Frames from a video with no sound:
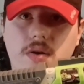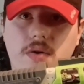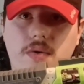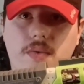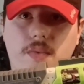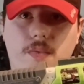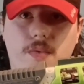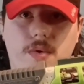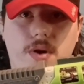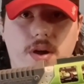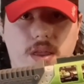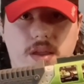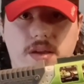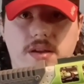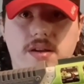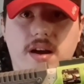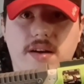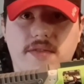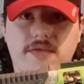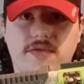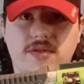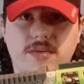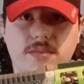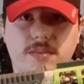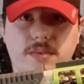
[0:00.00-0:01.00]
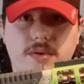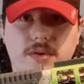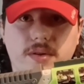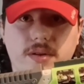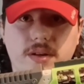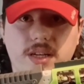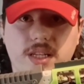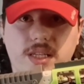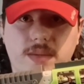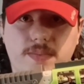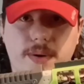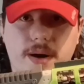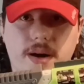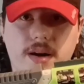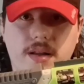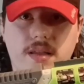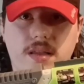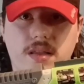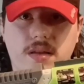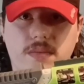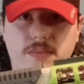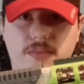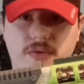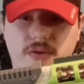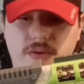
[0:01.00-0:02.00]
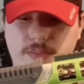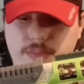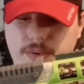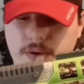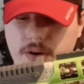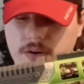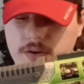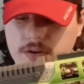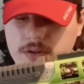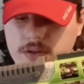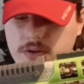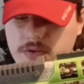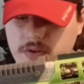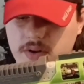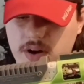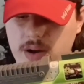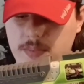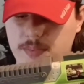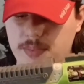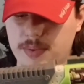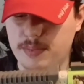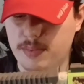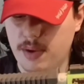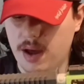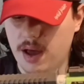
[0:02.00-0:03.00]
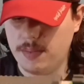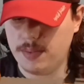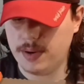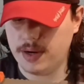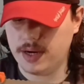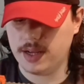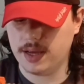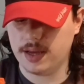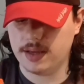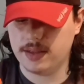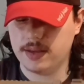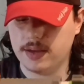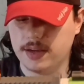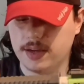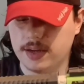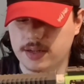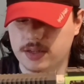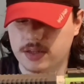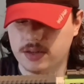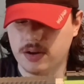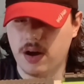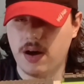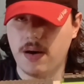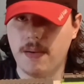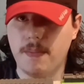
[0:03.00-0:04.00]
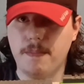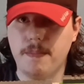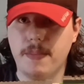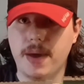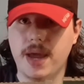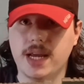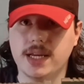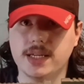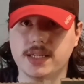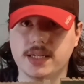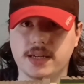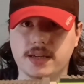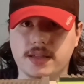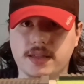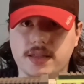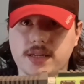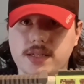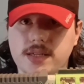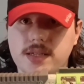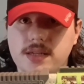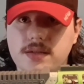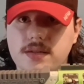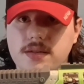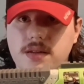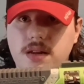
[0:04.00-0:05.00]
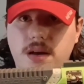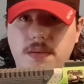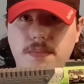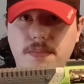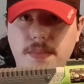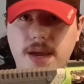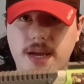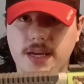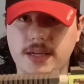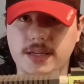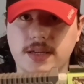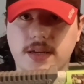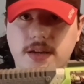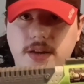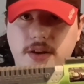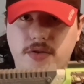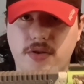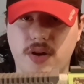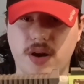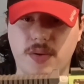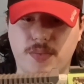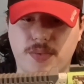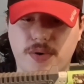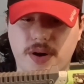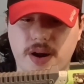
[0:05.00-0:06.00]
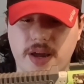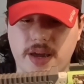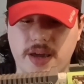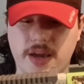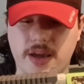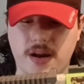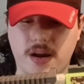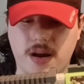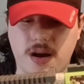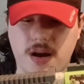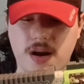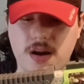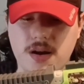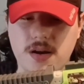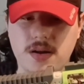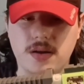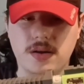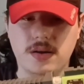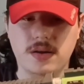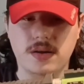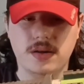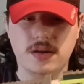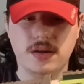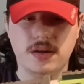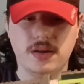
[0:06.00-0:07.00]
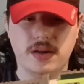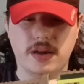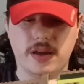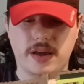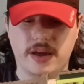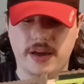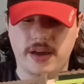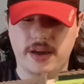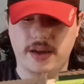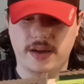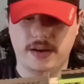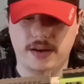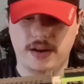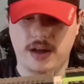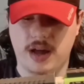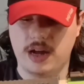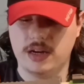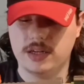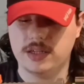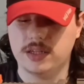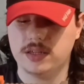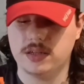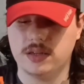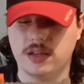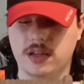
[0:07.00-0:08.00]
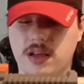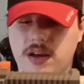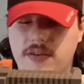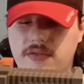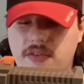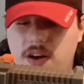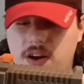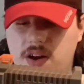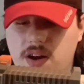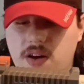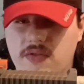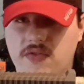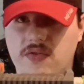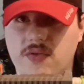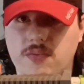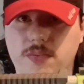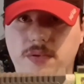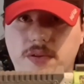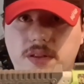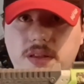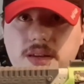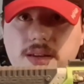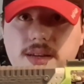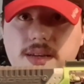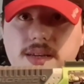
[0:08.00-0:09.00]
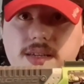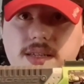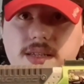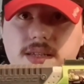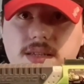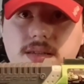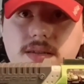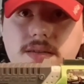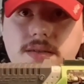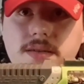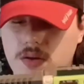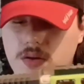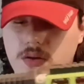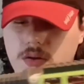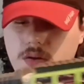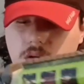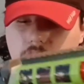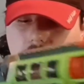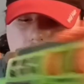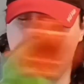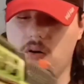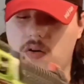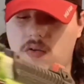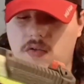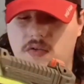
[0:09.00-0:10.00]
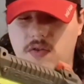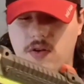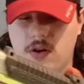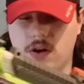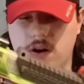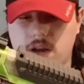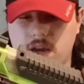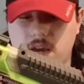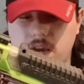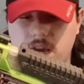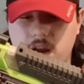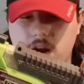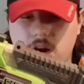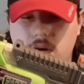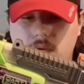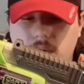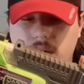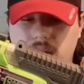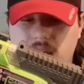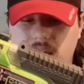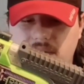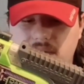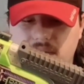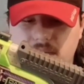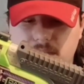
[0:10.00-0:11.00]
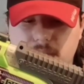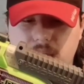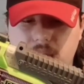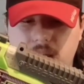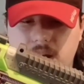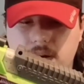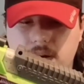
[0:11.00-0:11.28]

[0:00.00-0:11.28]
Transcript: really comfortable. It's better than the Brute Pro's grip, in my opinion. I think it's amazing. This is an amazing grip right here, and I just love how comfortable it is. Over here we have the mag